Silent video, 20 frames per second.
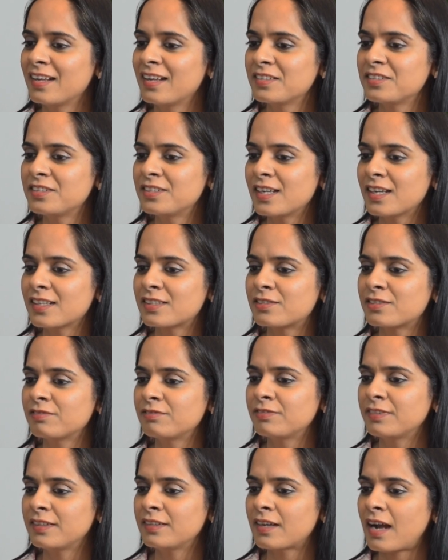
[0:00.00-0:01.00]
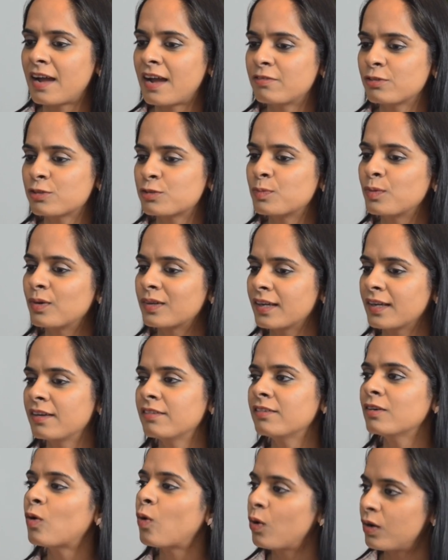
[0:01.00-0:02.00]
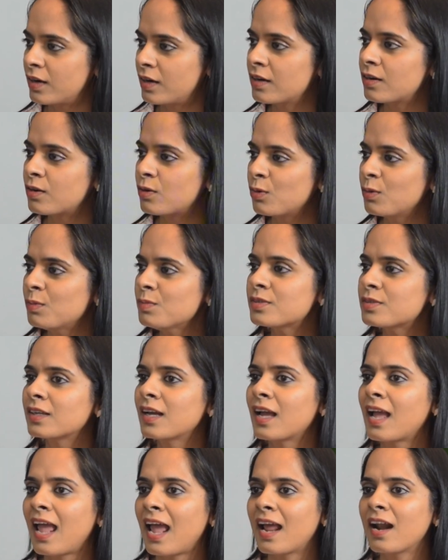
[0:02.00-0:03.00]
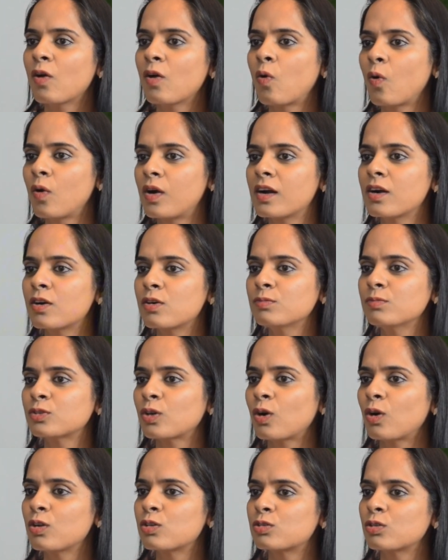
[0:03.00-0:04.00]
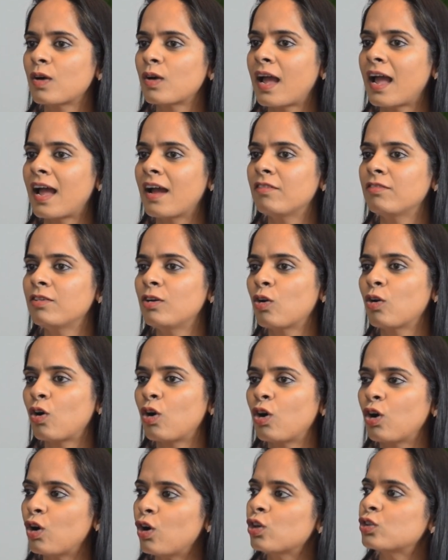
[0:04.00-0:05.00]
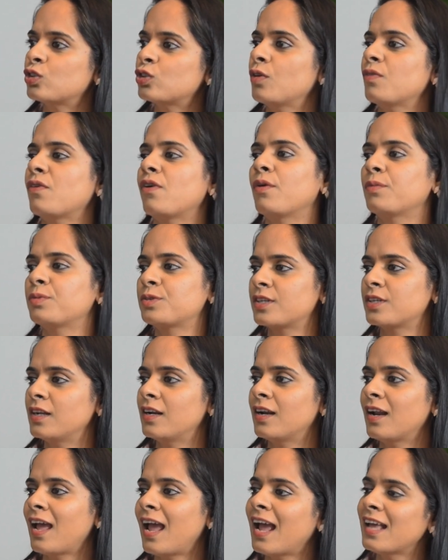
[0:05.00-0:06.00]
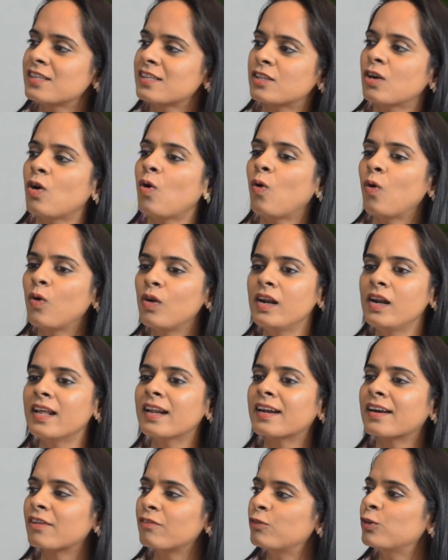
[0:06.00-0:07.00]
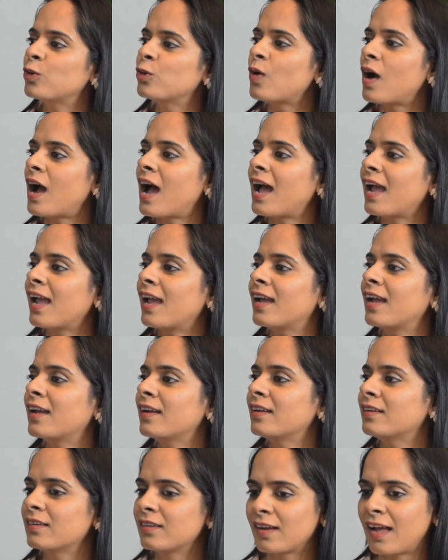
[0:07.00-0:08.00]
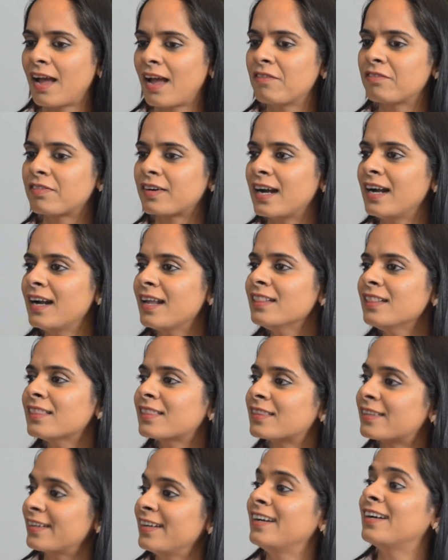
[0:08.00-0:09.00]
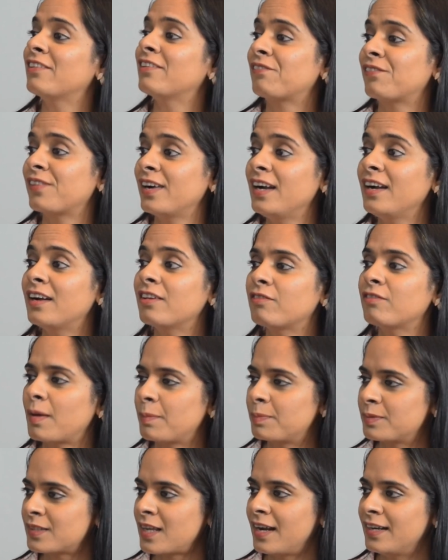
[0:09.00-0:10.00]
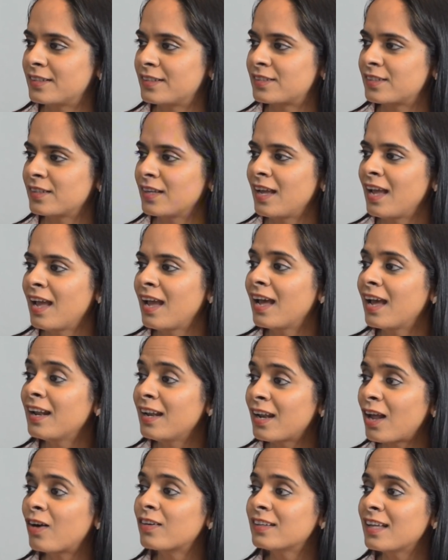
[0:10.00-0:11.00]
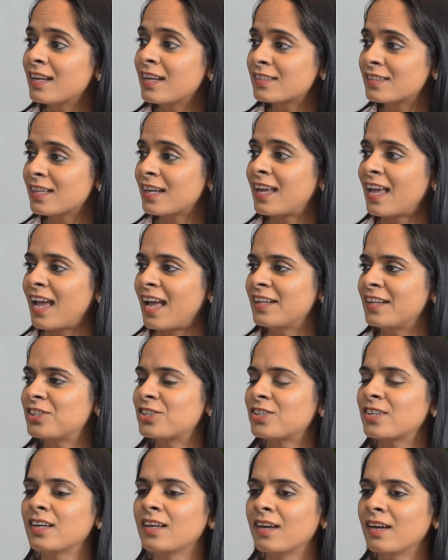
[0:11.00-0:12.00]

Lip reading: I was booking hotel rooms, and hotel rooms also have lots of options. As the only review I have read in 3 different websites, and now there is a catch.